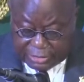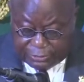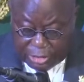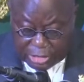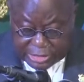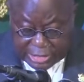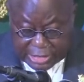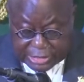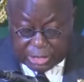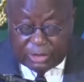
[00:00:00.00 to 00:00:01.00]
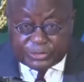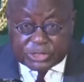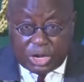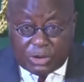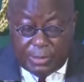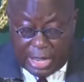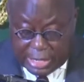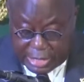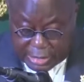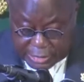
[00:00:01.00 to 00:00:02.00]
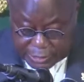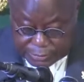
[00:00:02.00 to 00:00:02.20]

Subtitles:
volatility of stock markets,